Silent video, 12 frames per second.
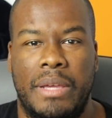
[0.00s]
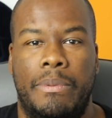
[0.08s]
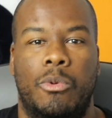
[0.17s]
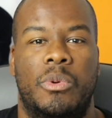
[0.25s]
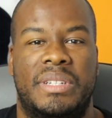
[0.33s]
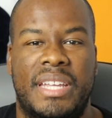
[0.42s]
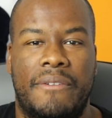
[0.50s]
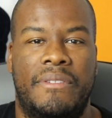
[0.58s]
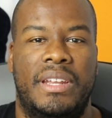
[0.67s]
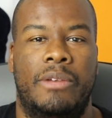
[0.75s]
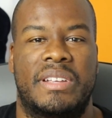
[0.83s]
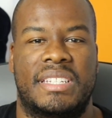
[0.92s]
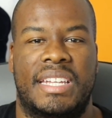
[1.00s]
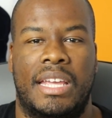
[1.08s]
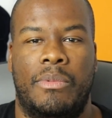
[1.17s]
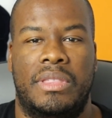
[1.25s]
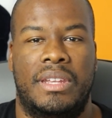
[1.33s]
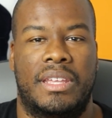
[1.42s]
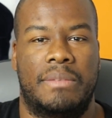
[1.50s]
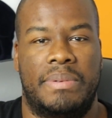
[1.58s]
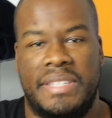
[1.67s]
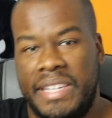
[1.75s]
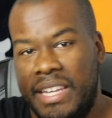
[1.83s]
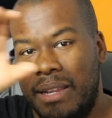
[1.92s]
People would definitely resonate with another
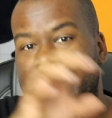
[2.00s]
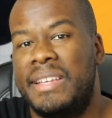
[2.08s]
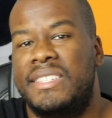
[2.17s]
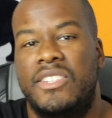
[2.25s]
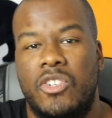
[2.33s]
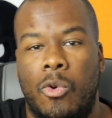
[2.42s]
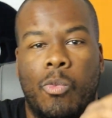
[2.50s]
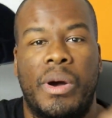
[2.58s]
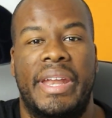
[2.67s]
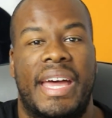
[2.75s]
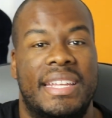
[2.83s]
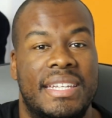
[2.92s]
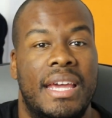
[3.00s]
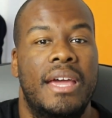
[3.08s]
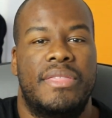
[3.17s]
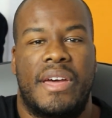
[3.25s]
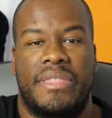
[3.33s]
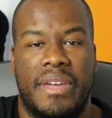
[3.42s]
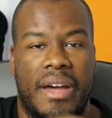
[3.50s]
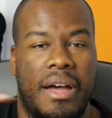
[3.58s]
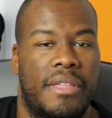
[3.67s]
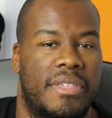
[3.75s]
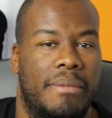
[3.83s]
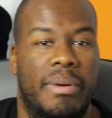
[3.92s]
particular message on one ad than the
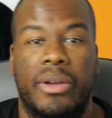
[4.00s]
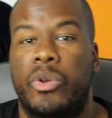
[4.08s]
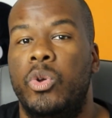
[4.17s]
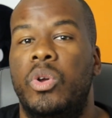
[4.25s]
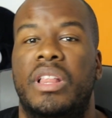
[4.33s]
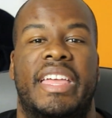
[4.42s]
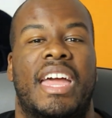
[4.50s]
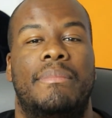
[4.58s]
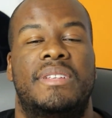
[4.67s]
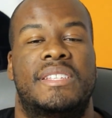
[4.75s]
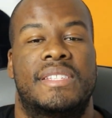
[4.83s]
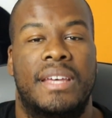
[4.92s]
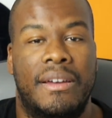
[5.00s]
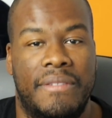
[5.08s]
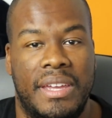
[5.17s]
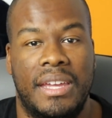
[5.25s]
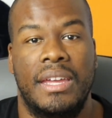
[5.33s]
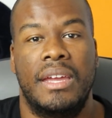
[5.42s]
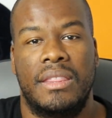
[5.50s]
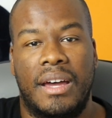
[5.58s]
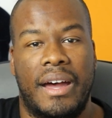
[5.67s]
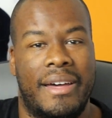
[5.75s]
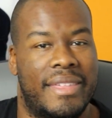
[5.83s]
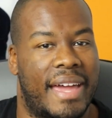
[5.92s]
other, but Google kept serving
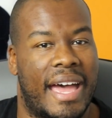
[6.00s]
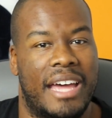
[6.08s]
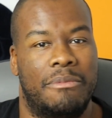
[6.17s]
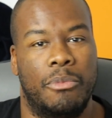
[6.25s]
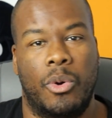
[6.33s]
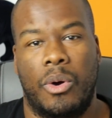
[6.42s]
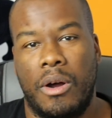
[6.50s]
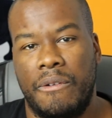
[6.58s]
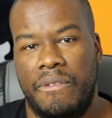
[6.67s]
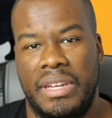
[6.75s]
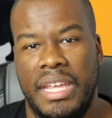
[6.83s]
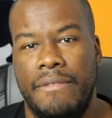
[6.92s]
the other ad more often.